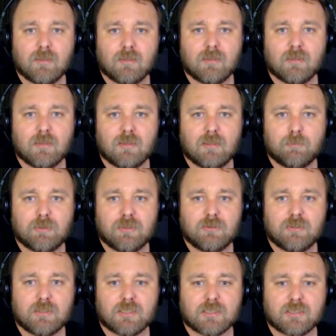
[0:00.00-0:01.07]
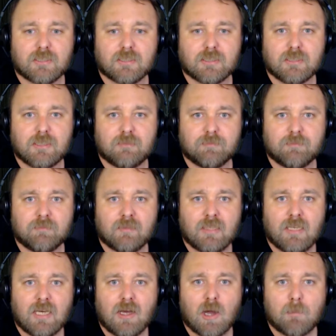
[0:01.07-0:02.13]
It'll be interesting to see.
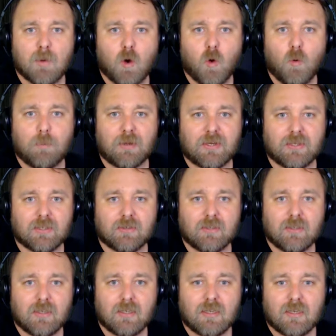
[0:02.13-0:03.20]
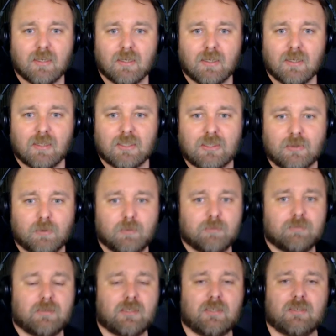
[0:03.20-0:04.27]
I'm hoping that, you know,
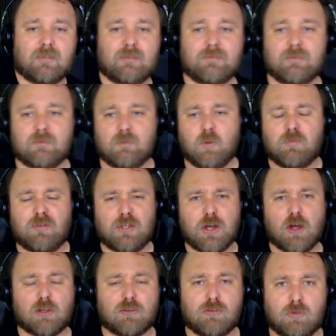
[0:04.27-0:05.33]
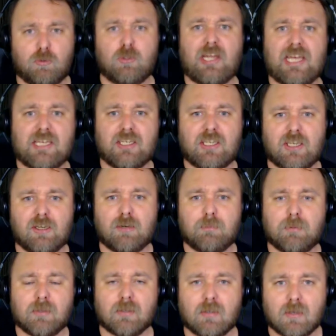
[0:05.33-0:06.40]
hopefully not too late in the year,
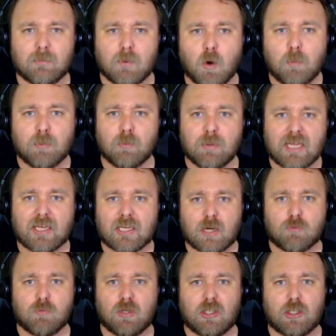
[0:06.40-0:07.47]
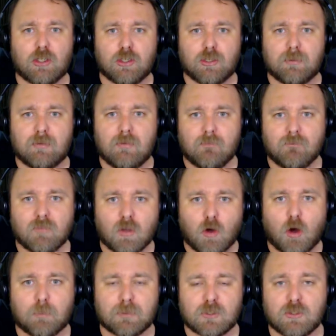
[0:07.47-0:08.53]
but I'm hoping we get like a really good
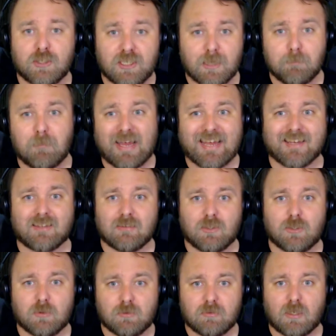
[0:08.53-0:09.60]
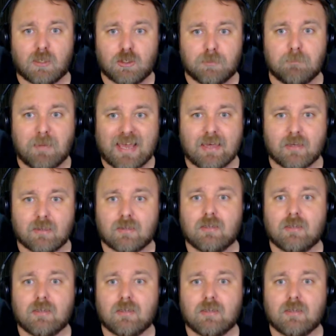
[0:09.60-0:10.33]
opportunity to beta, you know, a good beta